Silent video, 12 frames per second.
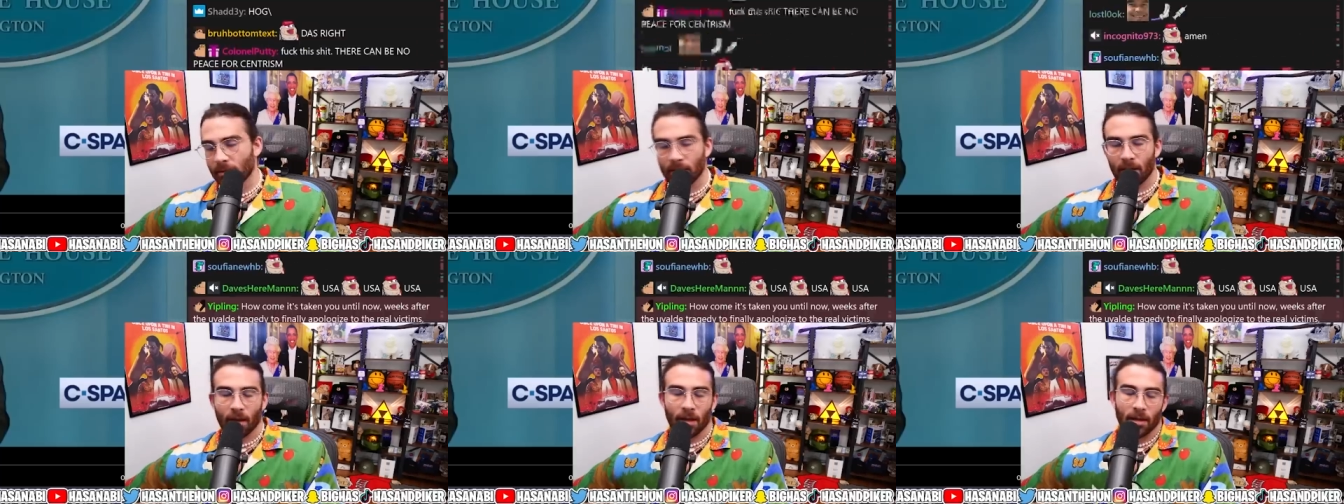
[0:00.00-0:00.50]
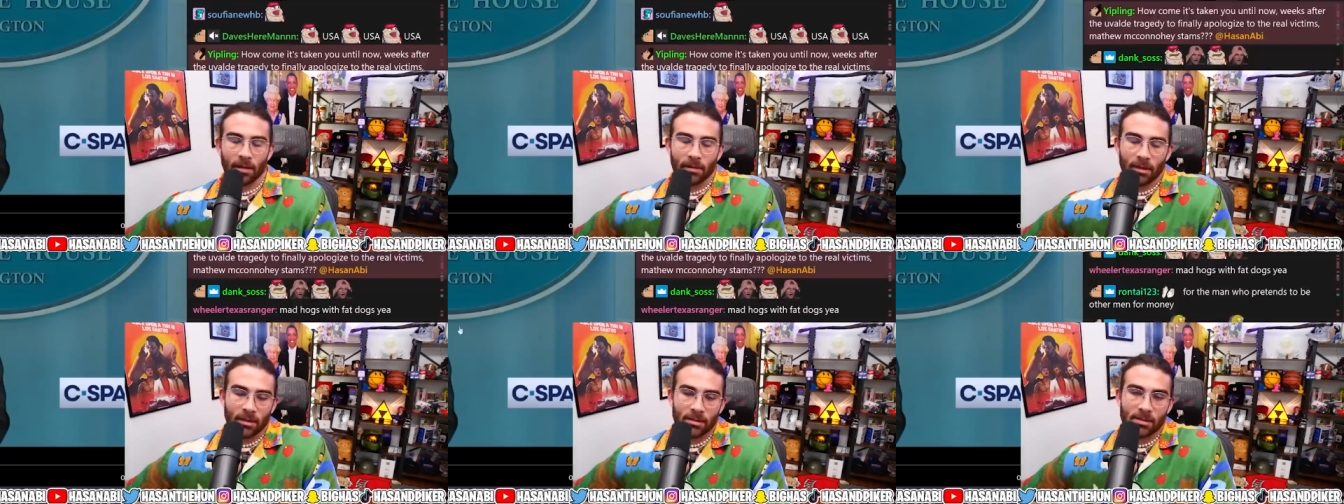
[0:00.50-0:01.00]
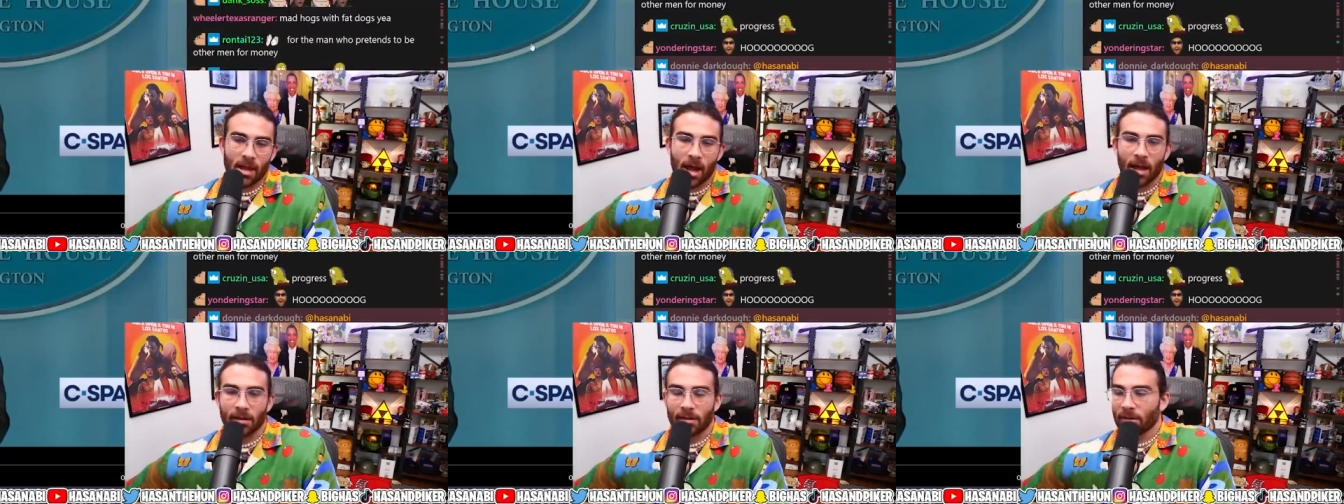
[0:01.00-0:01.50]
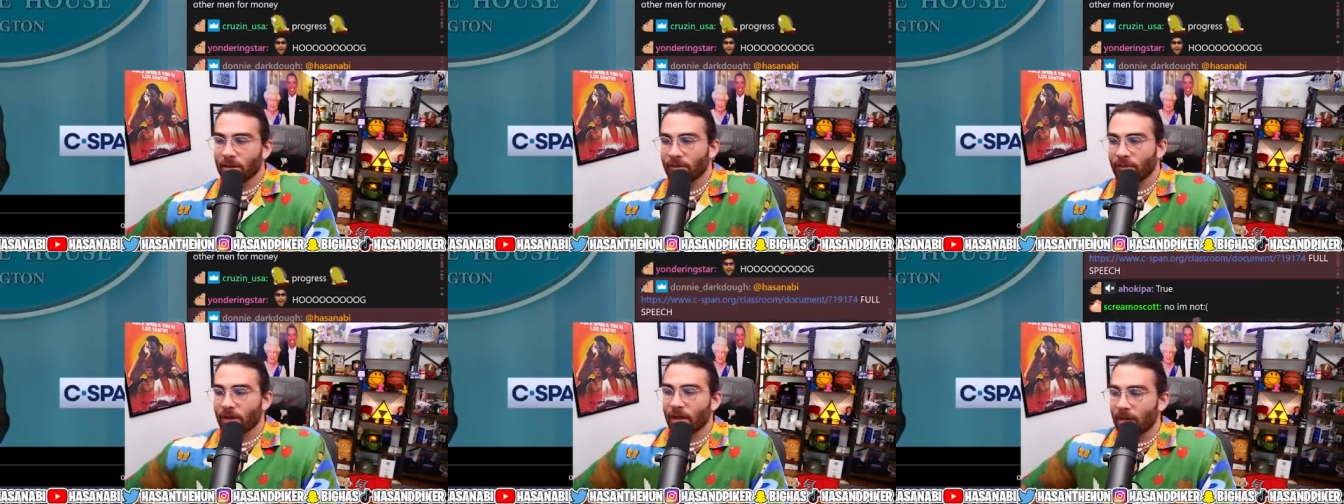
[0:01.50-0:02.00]
uh it's not they're going to
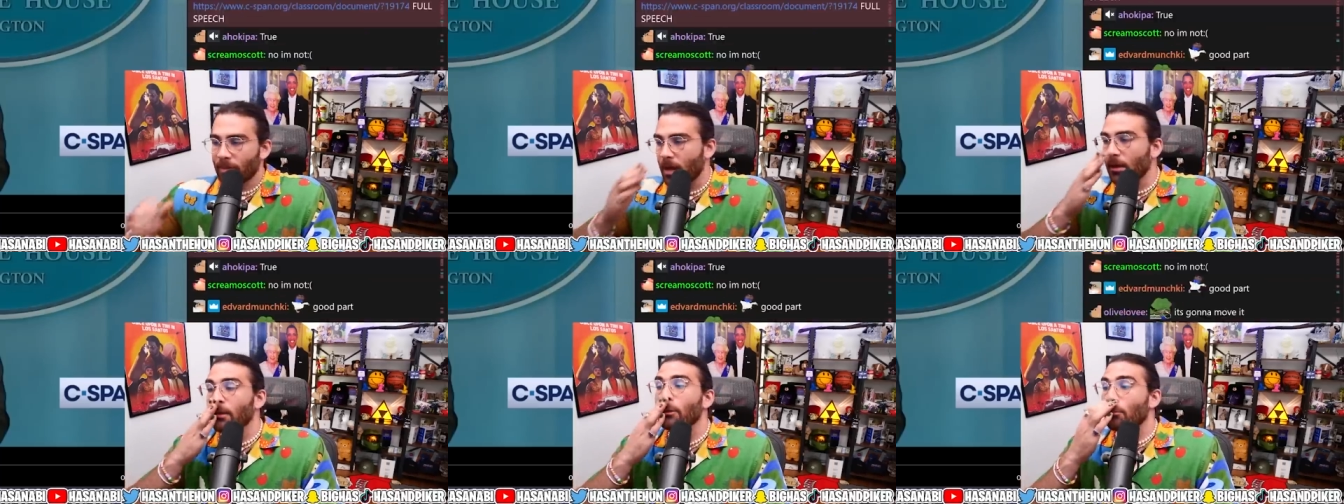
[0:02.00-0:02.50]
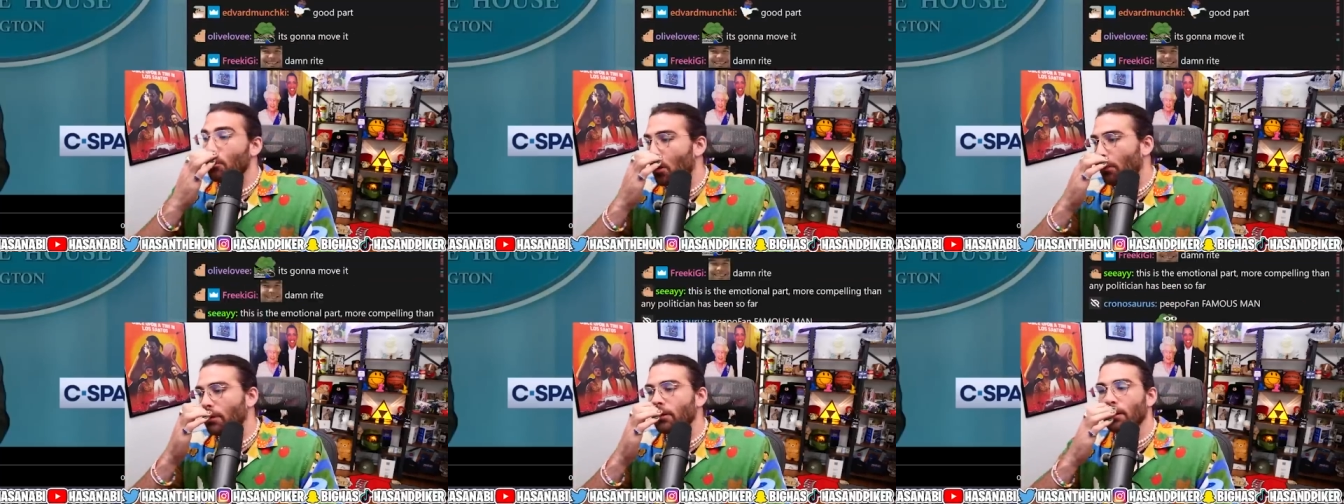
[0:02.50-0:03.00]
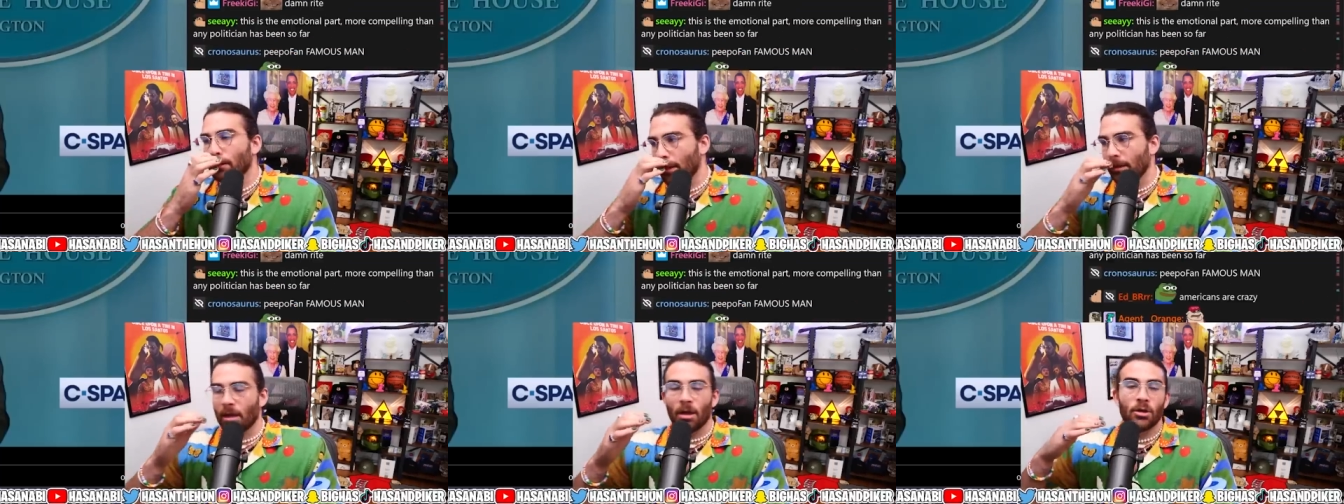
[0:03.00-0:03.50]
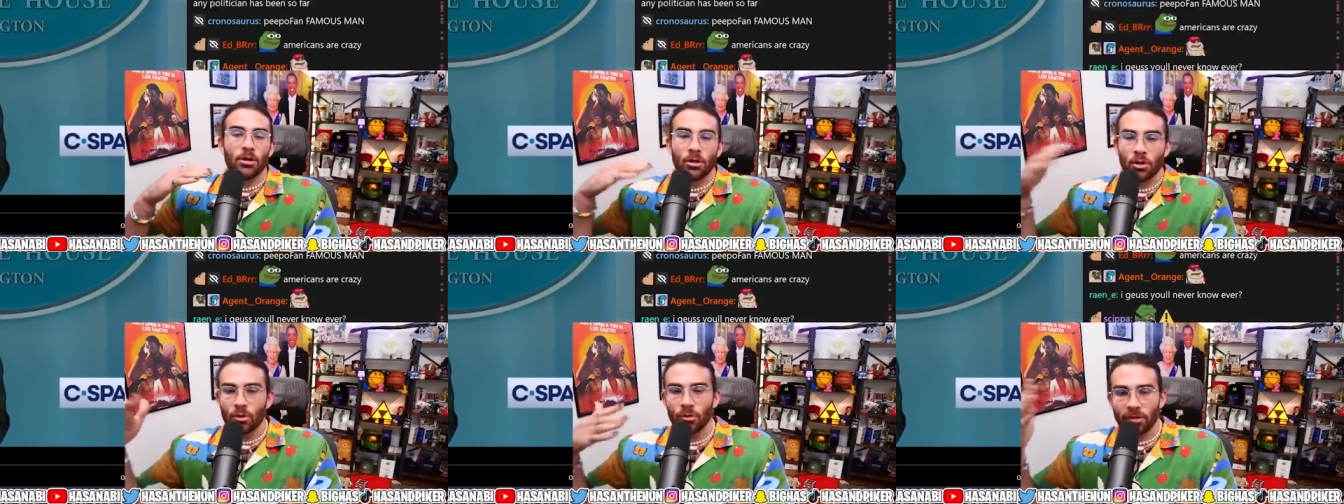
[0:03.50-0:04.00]
forget about it the moment that like a
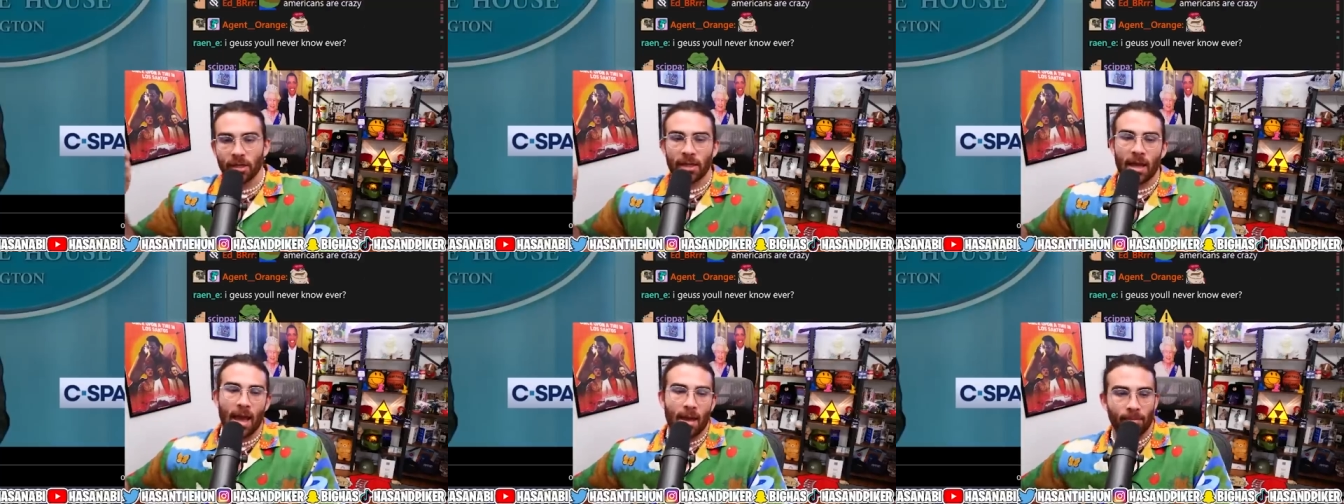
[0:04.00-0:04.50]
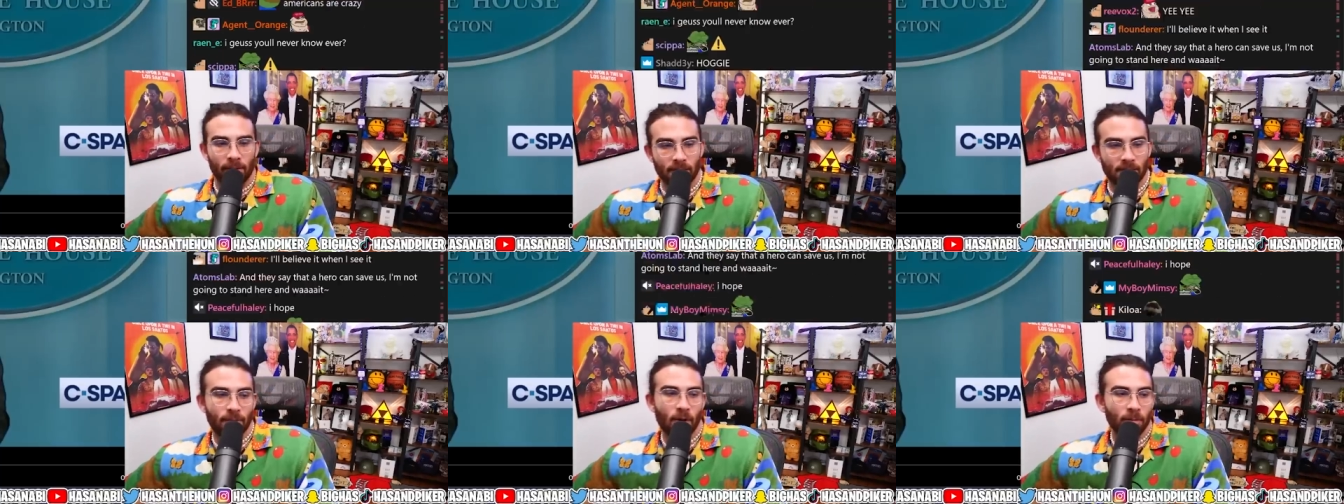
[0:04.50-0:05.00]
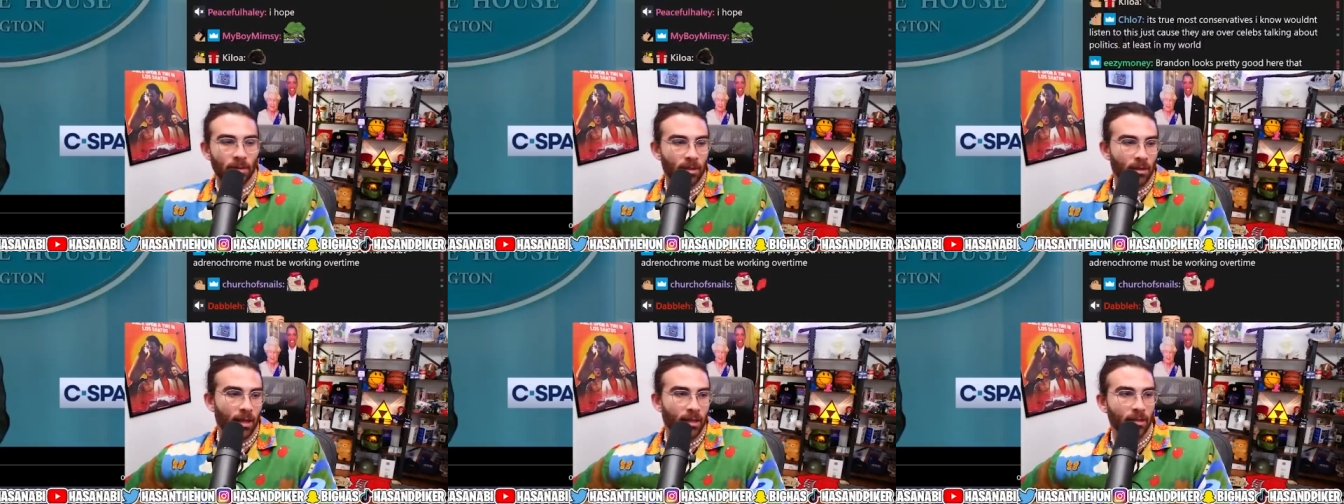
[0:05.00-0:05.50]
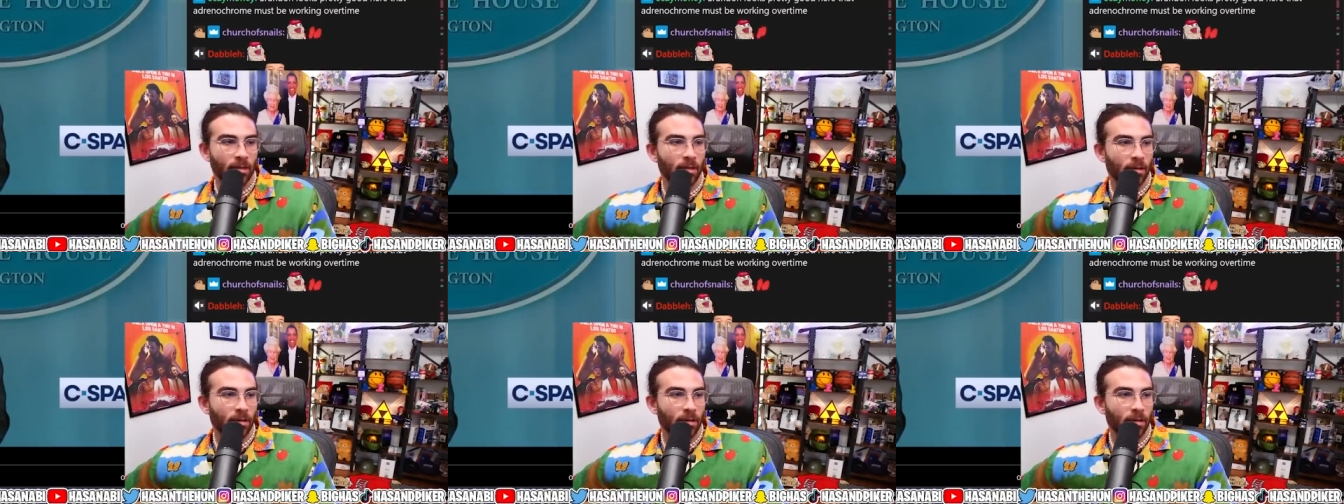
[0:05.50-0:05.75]
new thing happens the moment that like